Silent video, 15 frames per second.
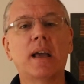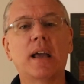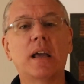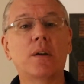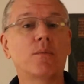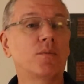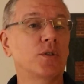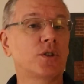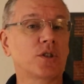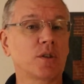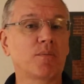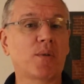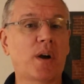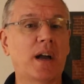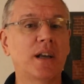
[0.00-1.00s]
and was
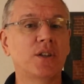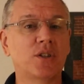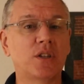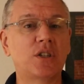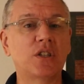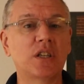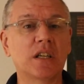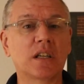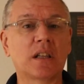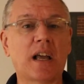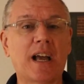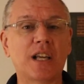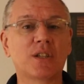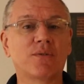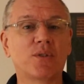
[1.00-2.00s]
surprised to see it
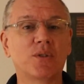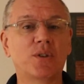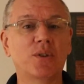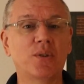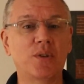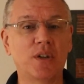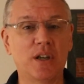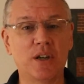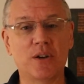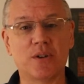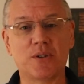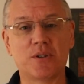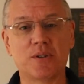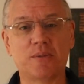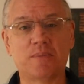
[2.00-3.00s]
last for 2
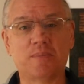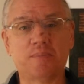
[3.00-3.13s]
years.